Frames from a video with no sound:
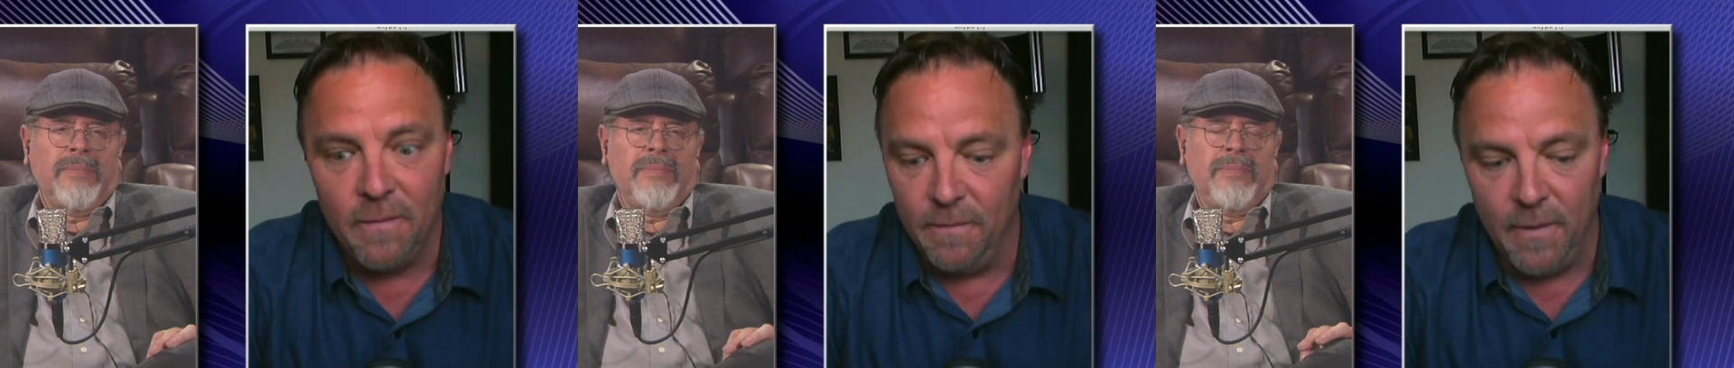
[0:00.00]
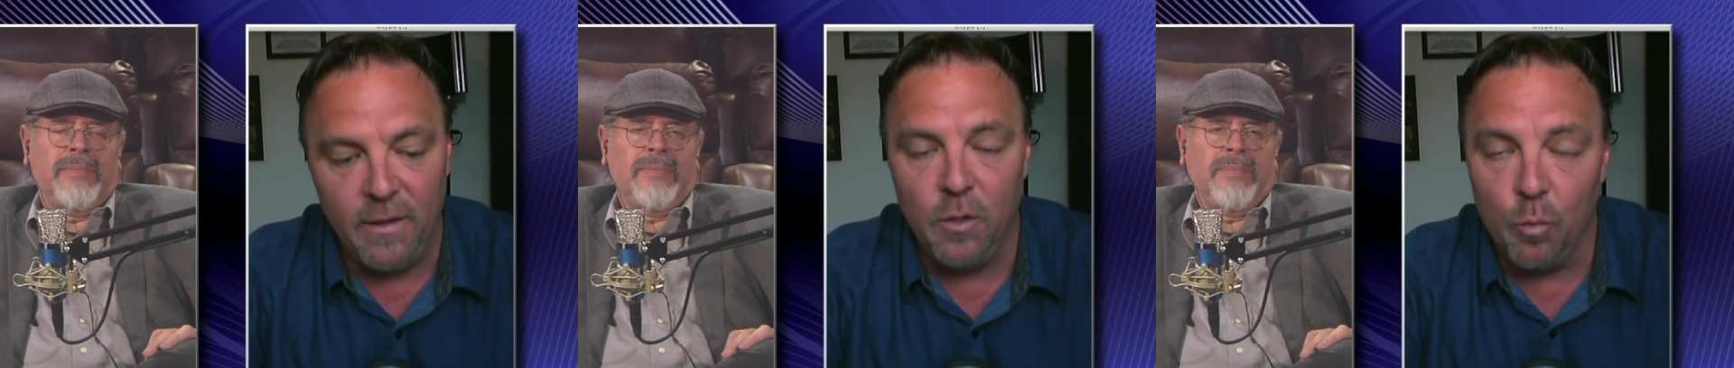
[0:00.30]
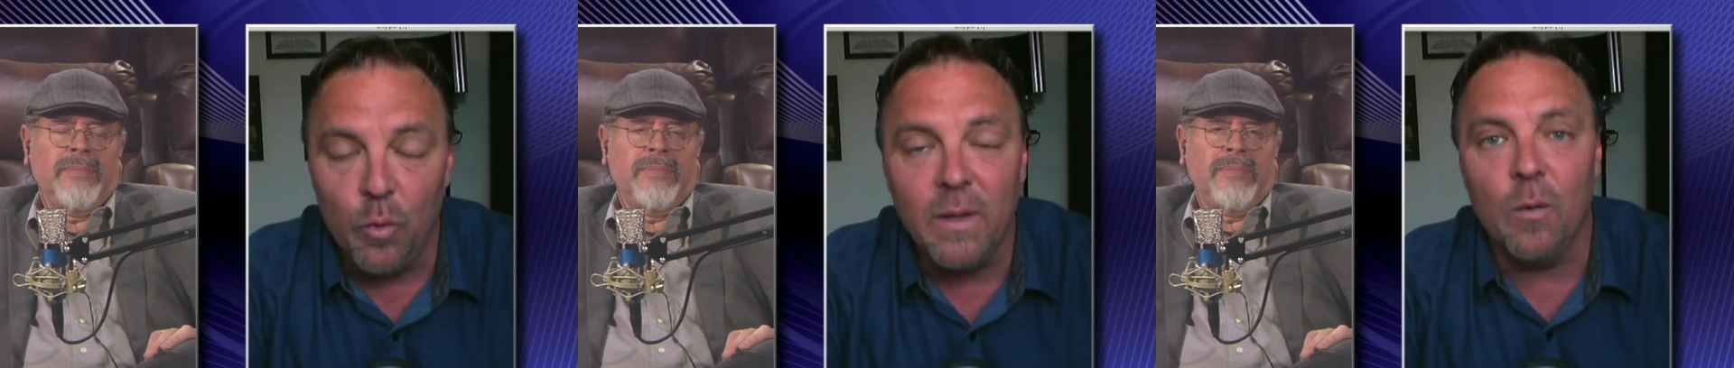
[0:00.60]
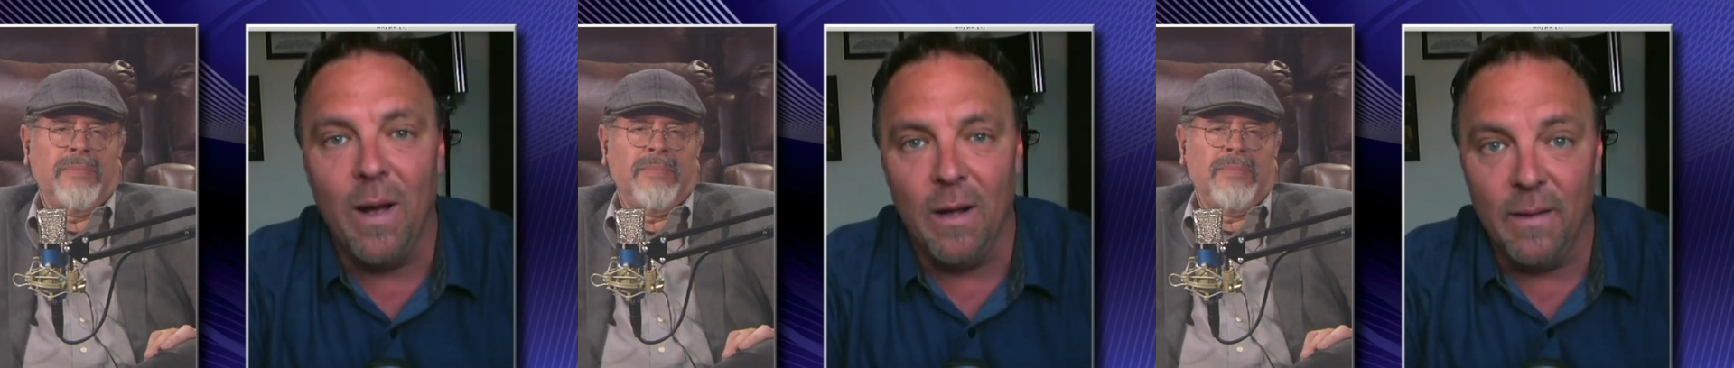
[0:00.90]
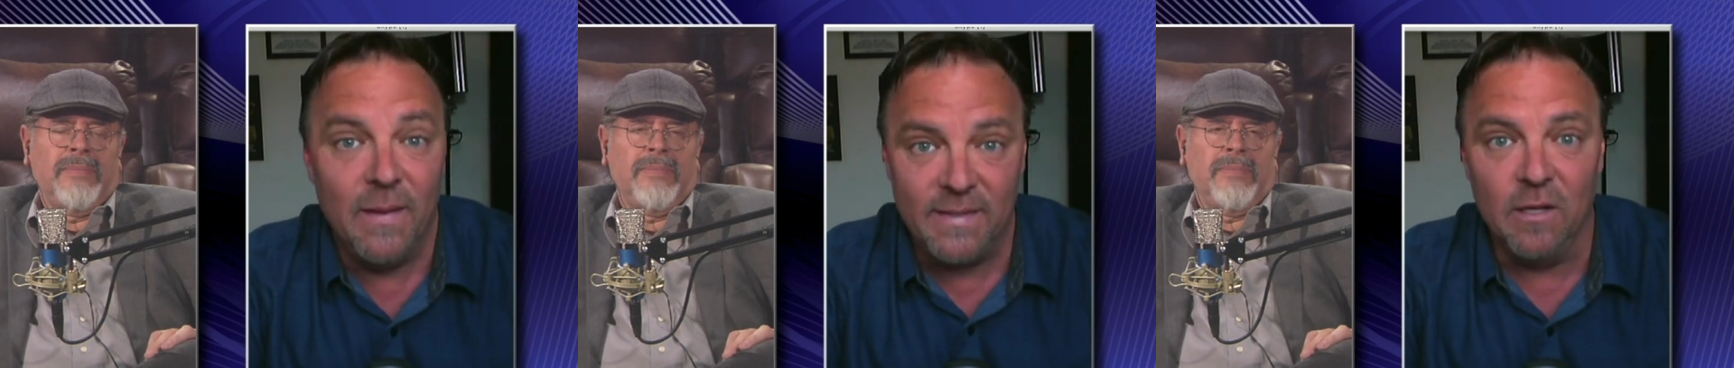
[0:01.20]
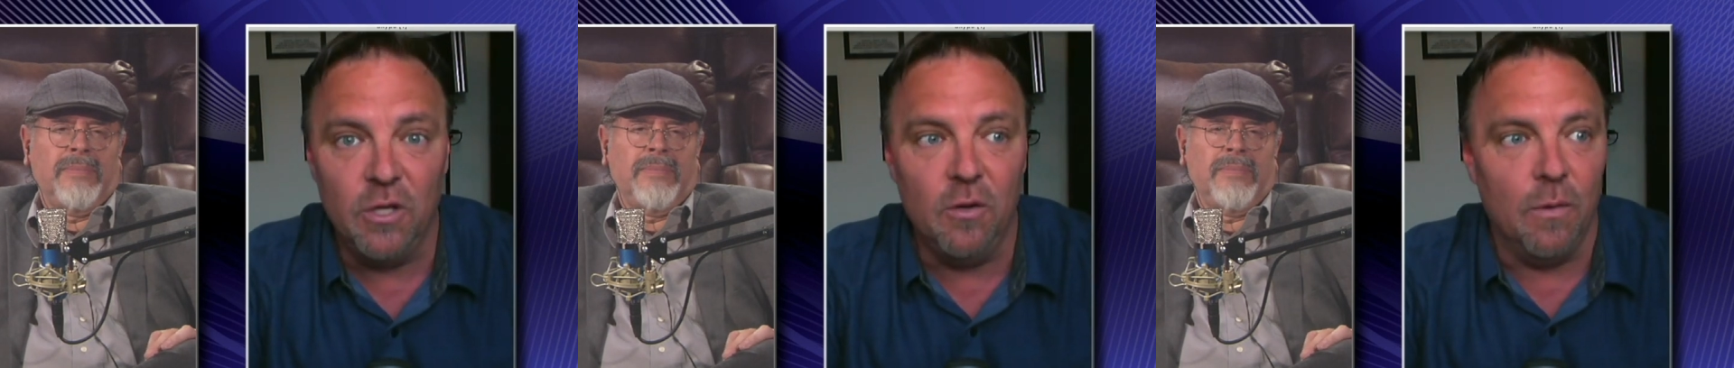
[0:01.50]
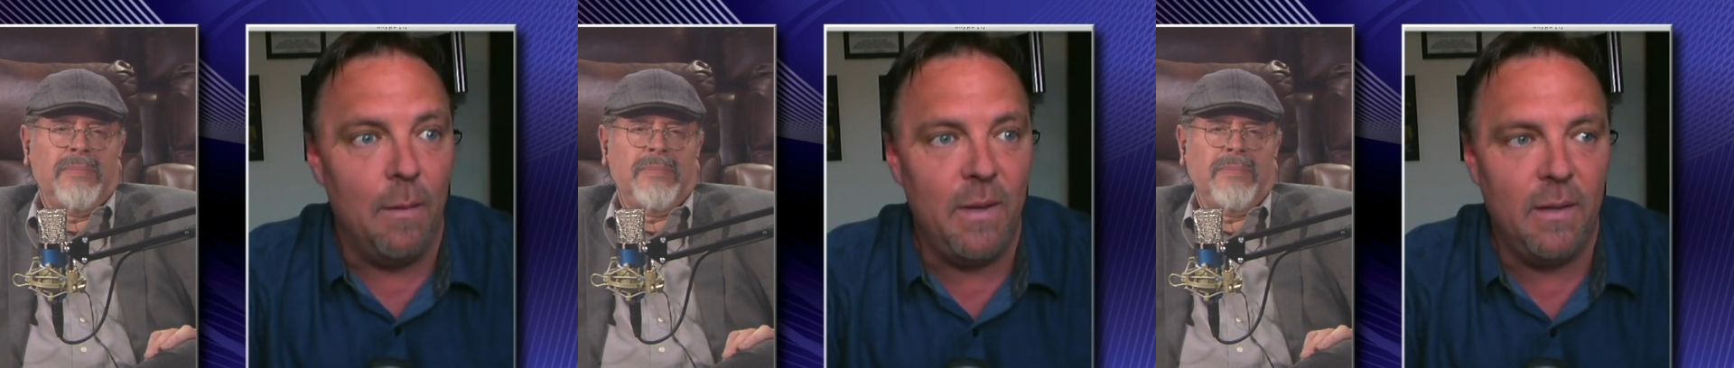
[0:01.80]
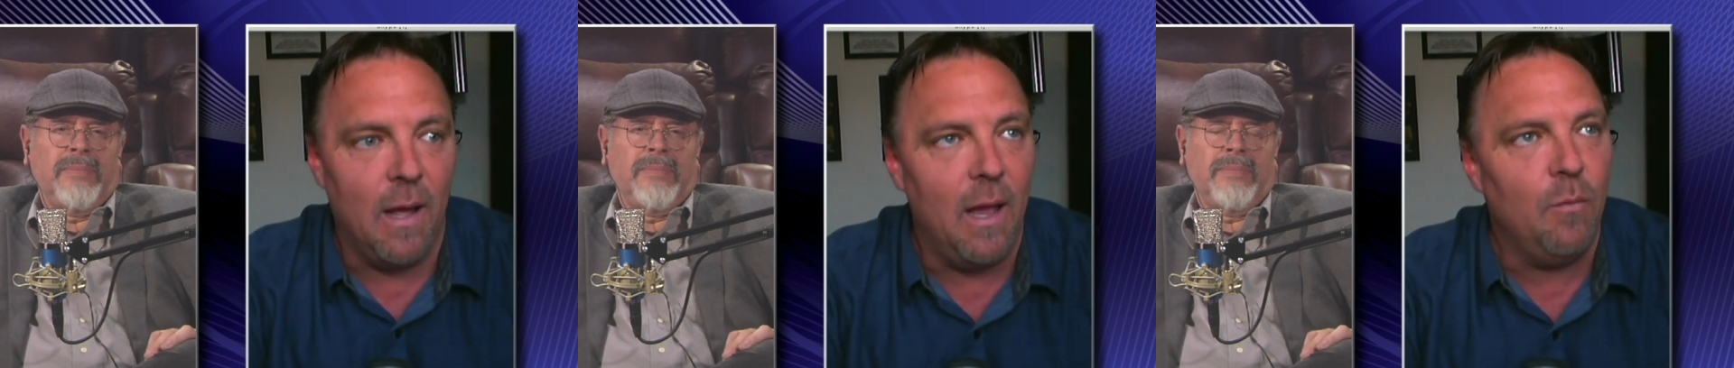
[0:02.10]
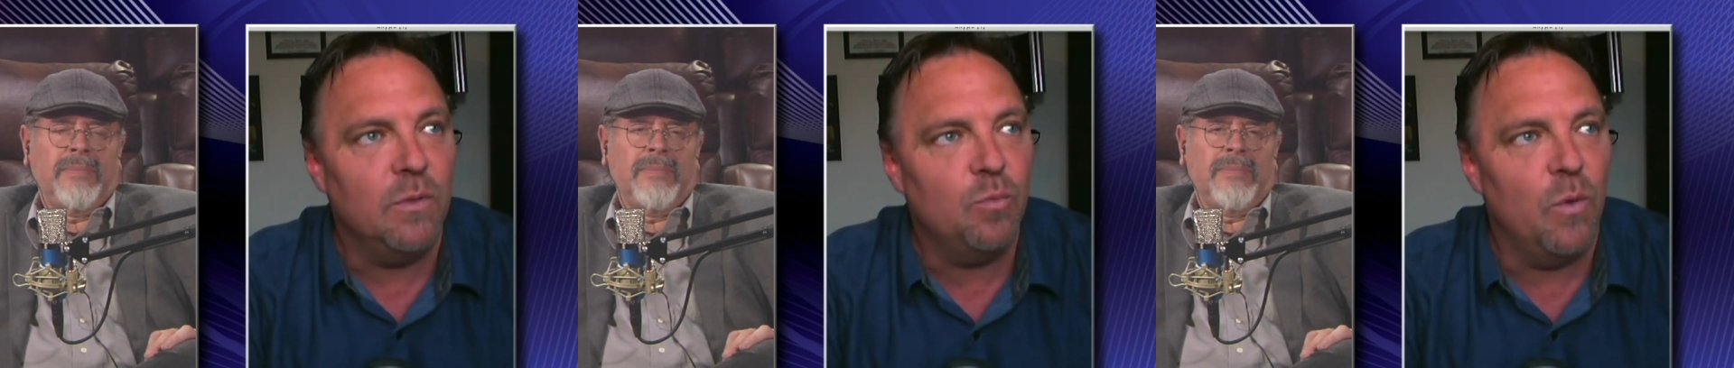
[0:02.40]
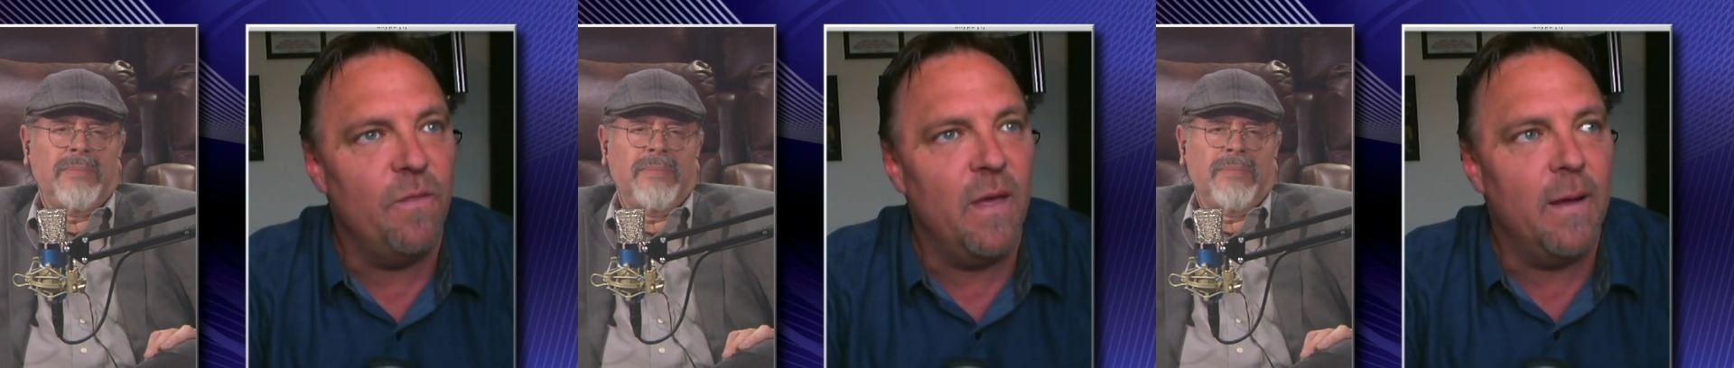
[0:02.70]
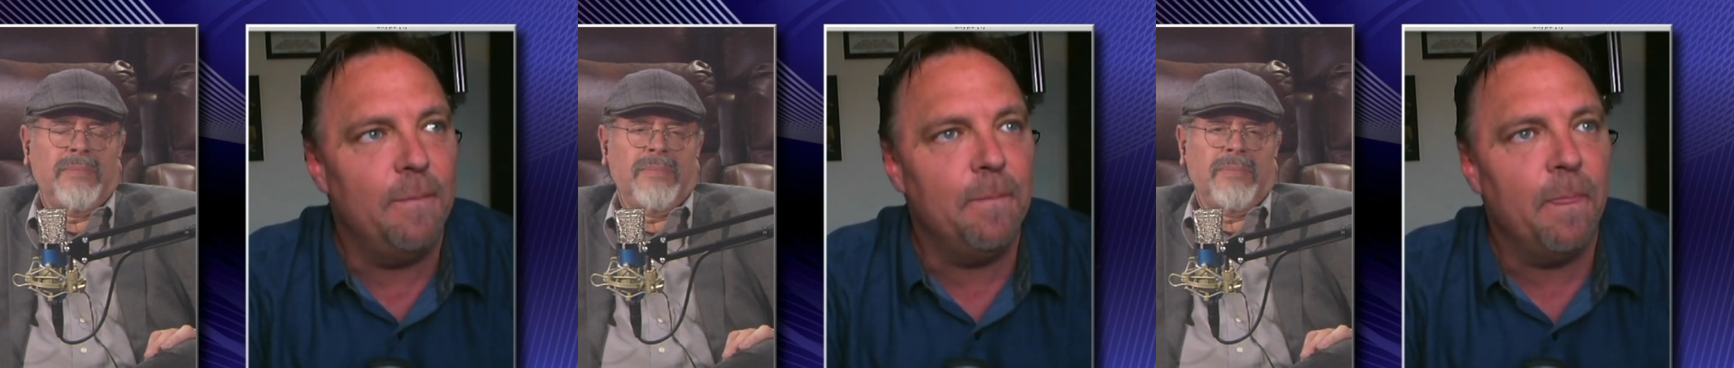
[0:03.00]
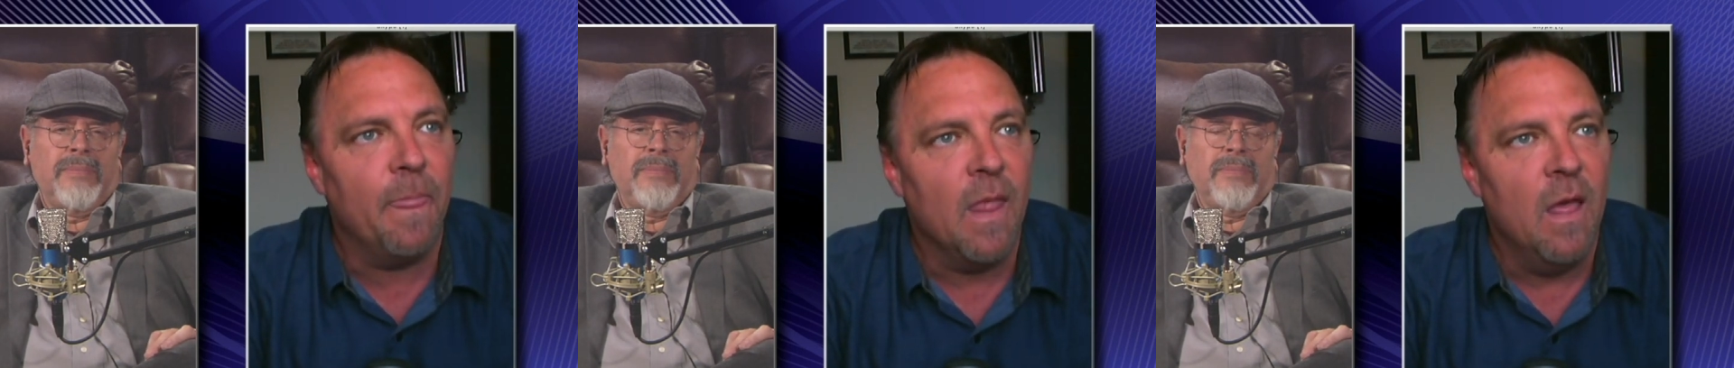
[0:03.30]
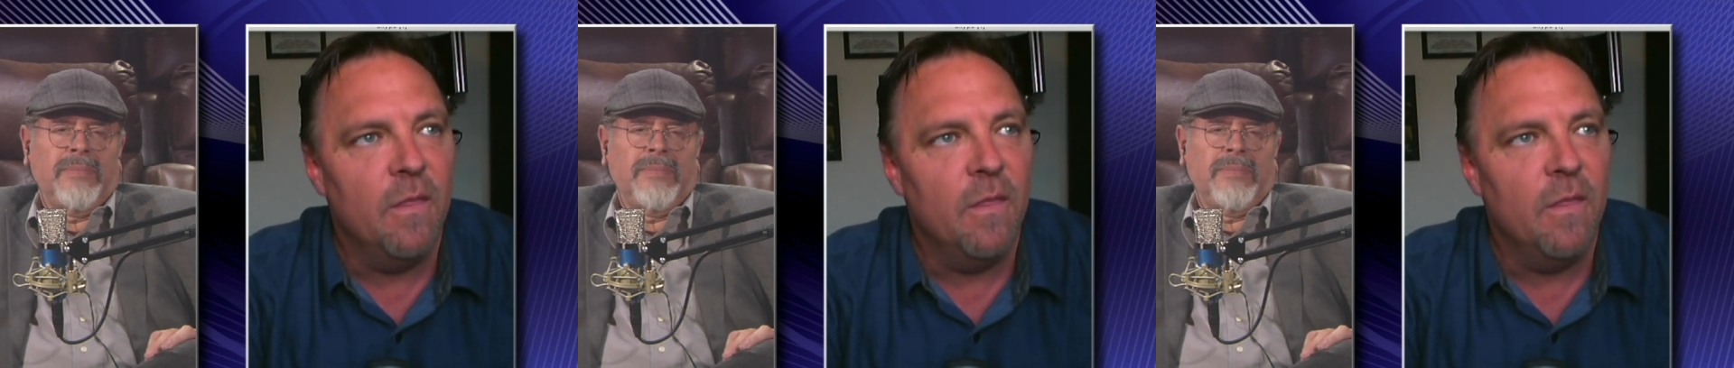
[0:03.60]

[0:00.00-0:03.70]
Speaker 1: They do really well, and they still do. I mean, I was with them